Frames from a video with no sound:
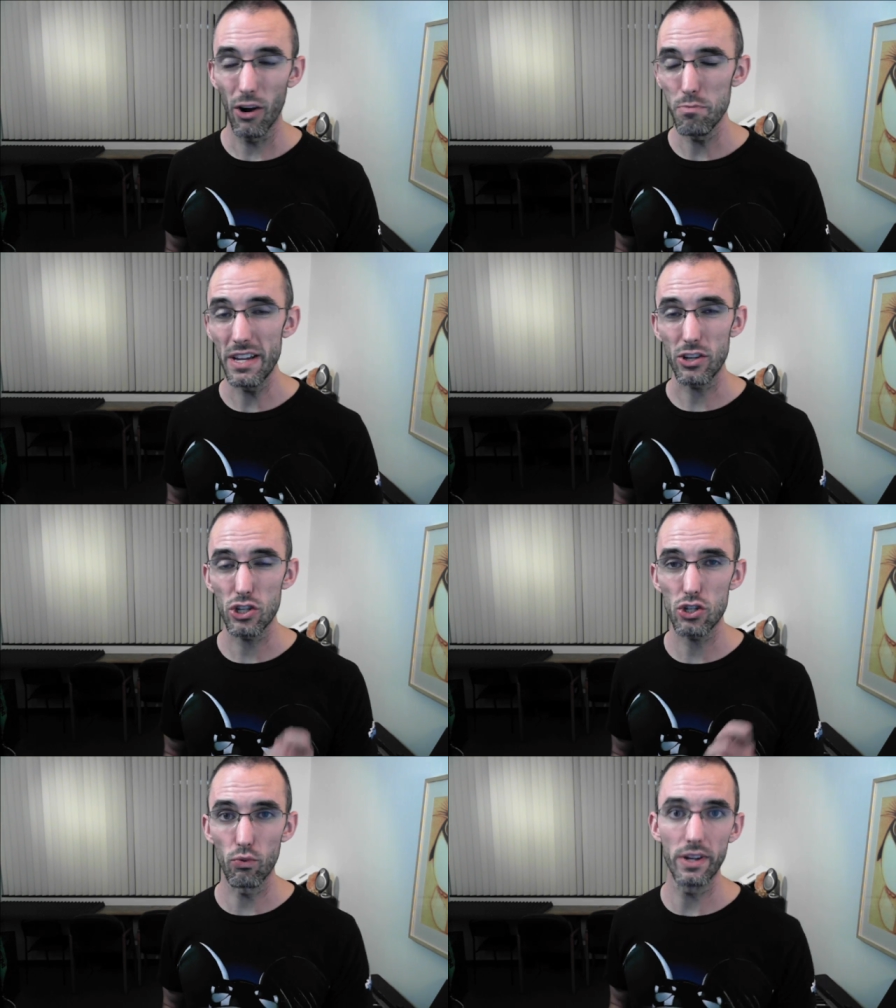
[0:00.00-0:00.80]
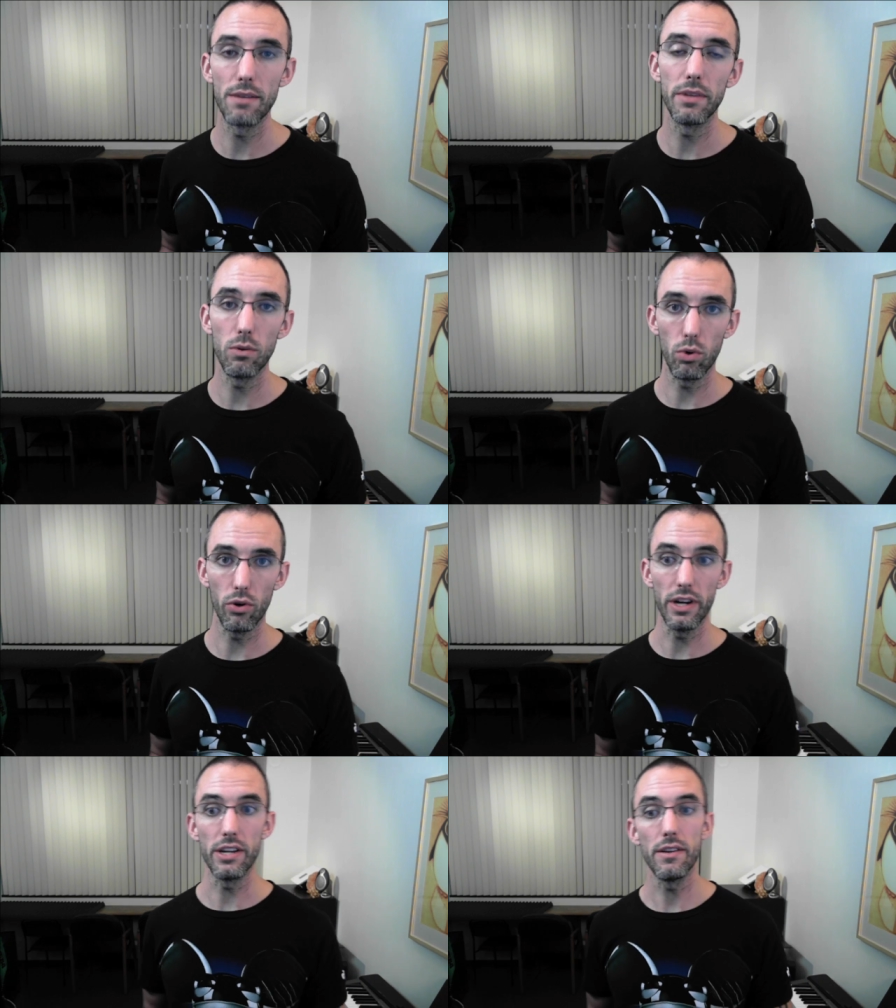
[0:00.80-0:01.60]
I would be extremely
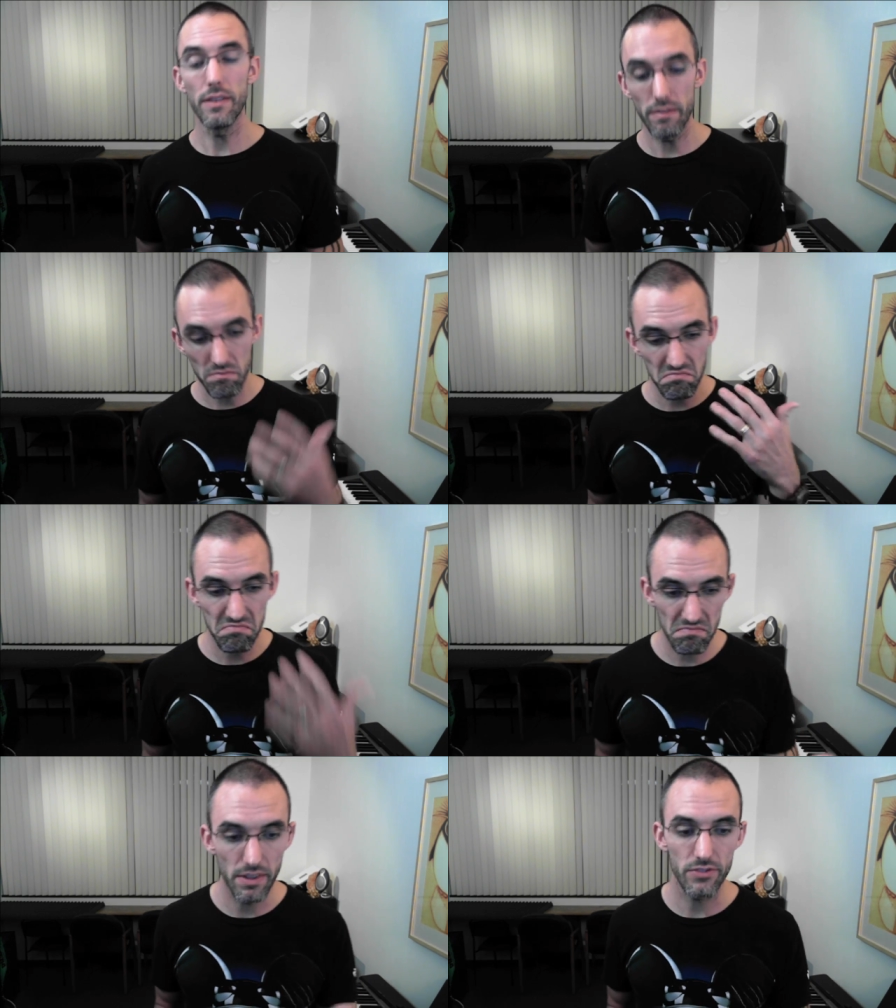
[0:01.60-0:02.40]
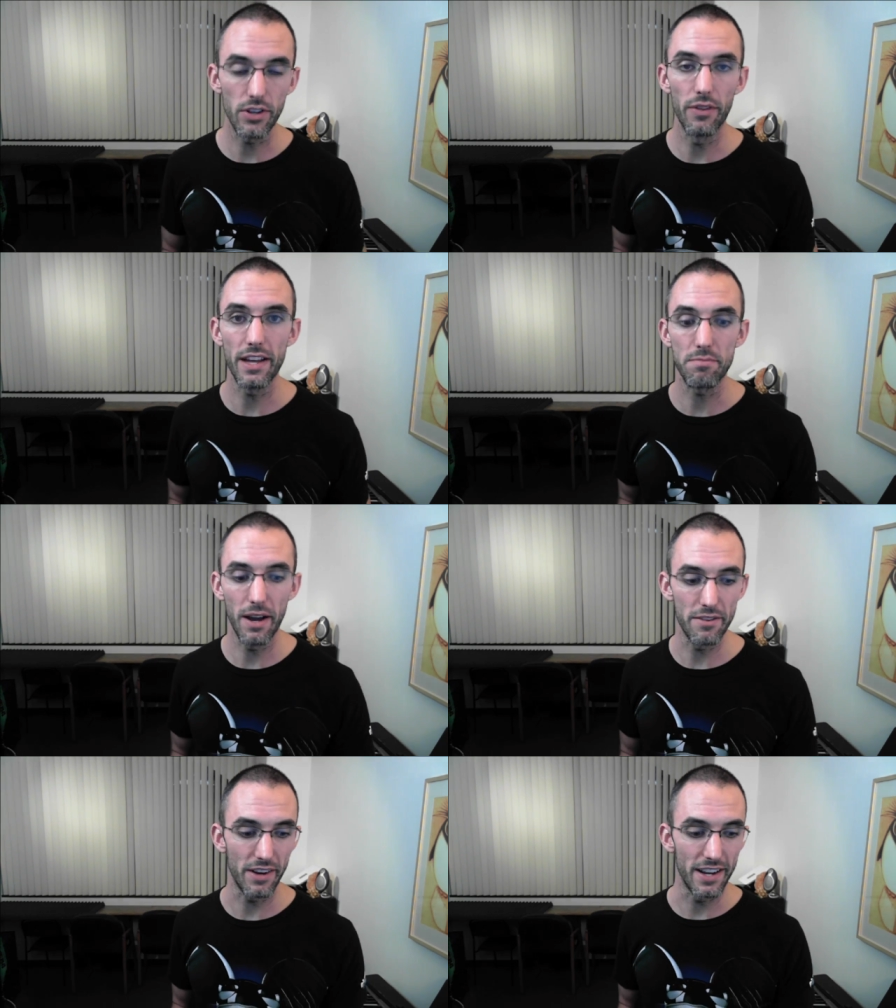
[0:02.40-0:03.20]
worried. So
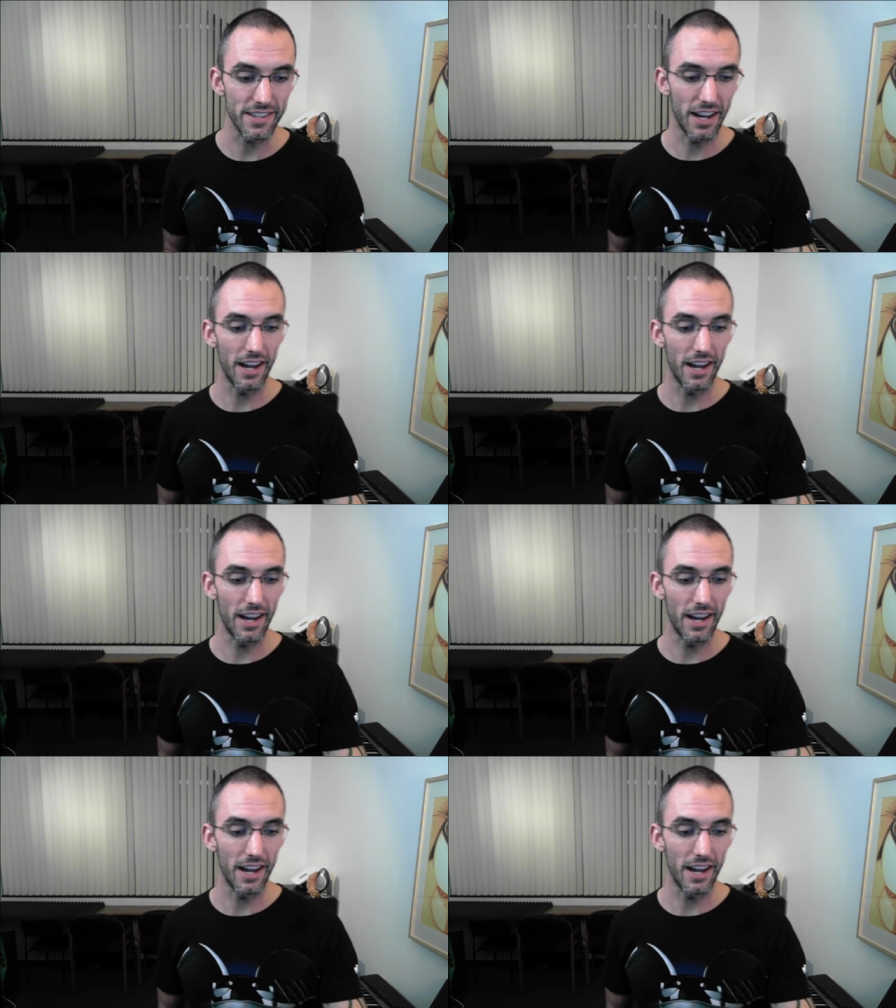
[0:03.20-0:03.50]
that's my advice.